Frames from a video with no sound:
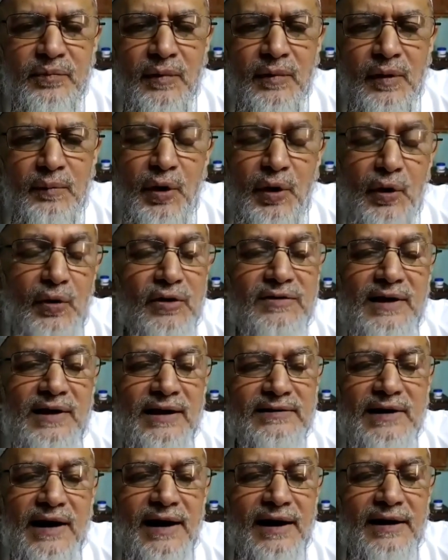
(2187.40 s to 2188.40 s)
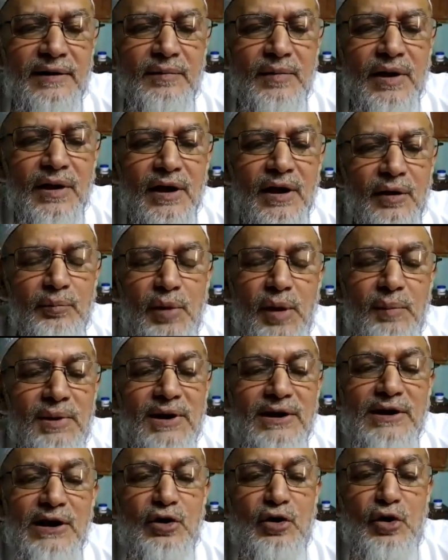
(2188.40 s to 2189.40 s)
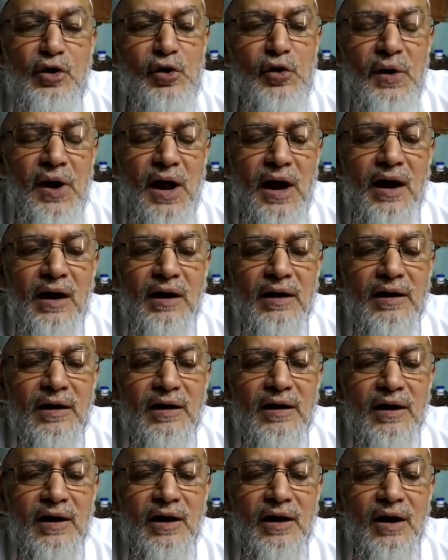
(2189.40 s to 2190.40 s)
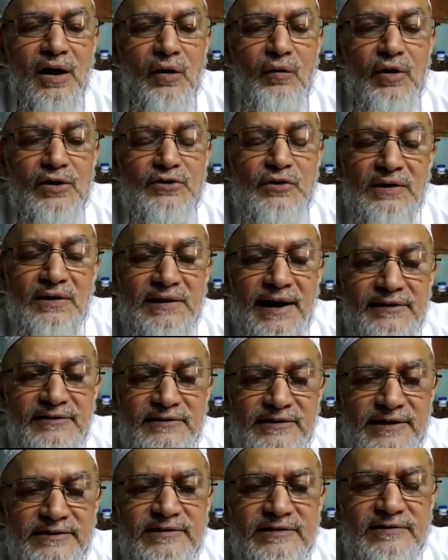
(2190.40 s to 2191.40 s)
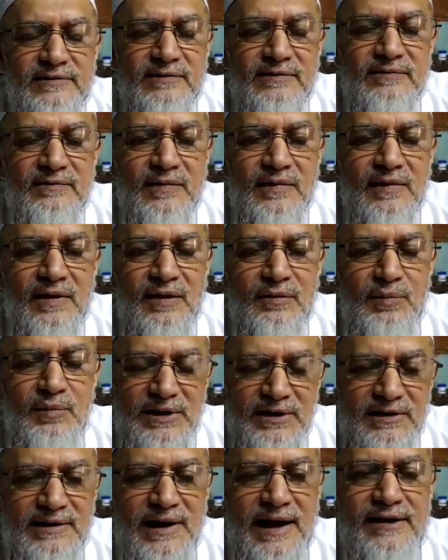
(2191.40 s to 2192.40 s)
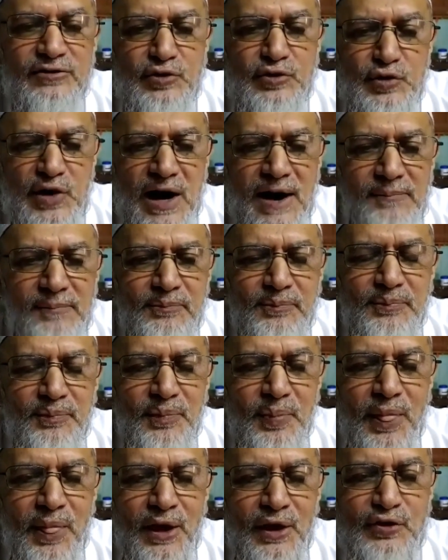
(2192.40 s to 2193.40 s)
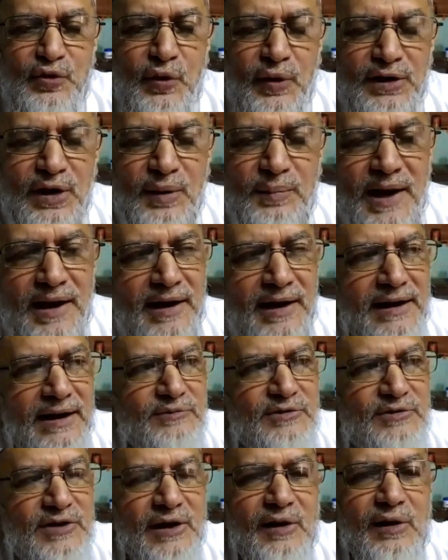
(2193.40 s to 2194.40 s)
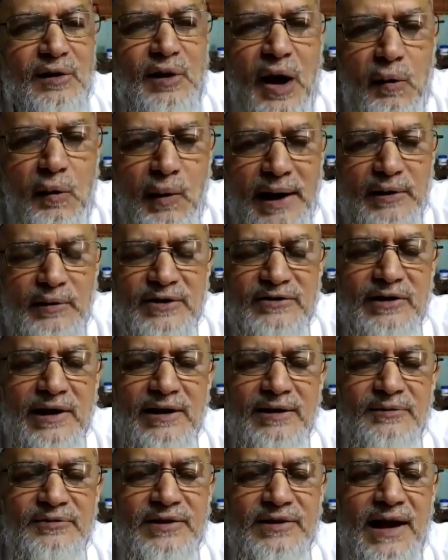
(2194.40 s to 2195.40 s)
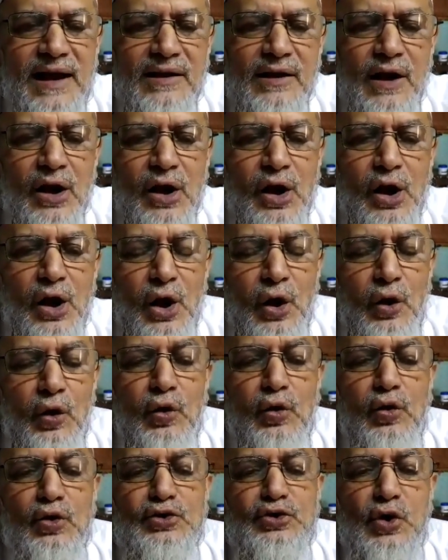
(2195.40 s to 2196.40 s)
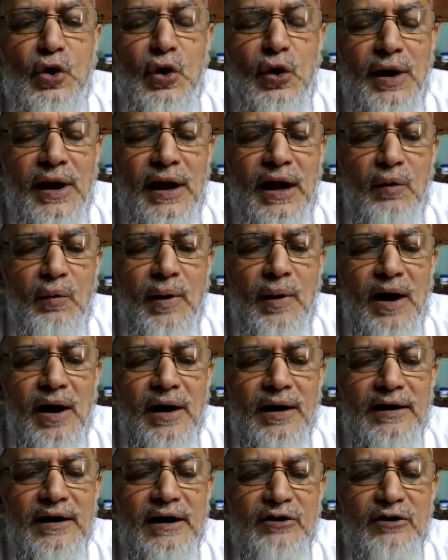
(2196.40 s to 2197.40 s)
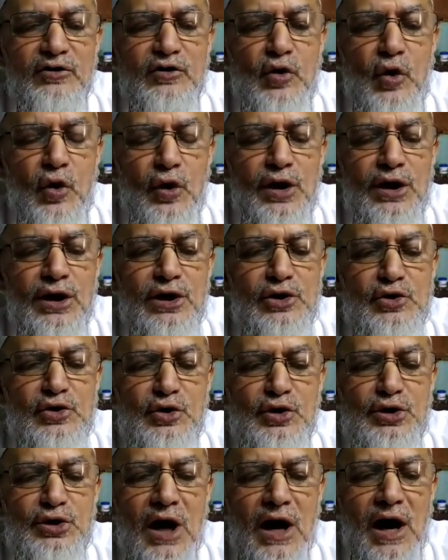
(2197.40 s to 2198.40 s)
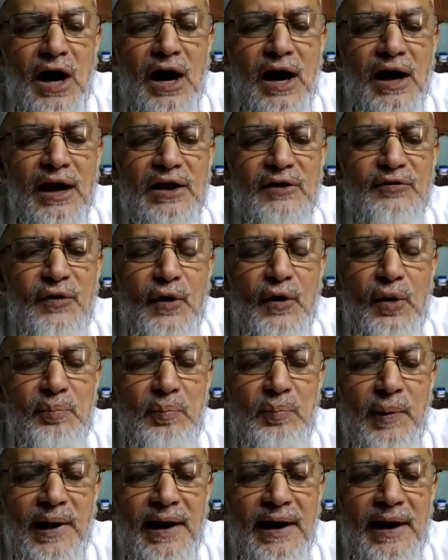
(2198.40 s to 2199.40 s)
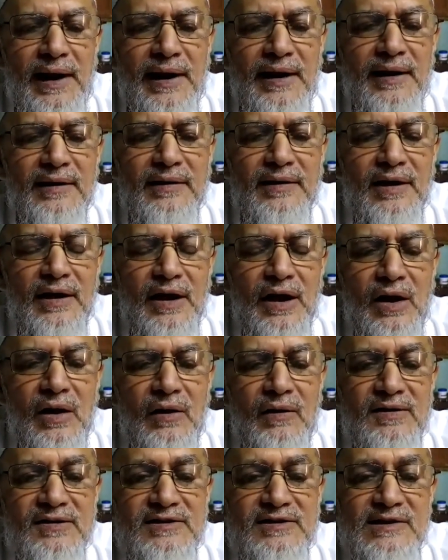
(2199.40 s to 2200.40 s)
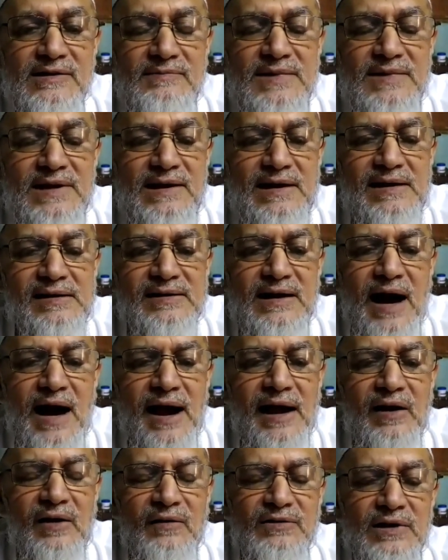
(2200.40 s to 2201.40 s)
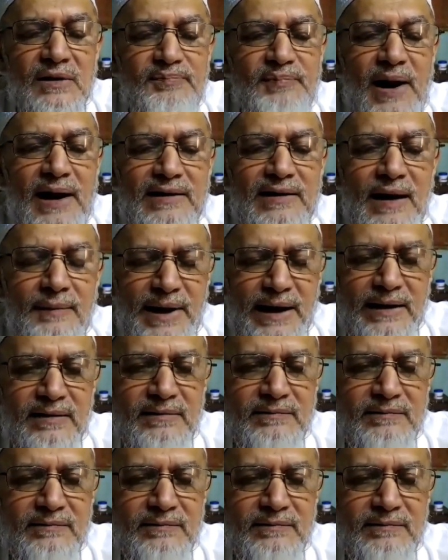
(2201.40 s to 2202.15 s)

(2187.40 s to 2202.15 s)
Because that time, maybe the corona was not exist, but it has to come. So Nabi Kareem sallallahu alayhi wasallam said, whosoever is going to die from plague or similar kind of the pandemic,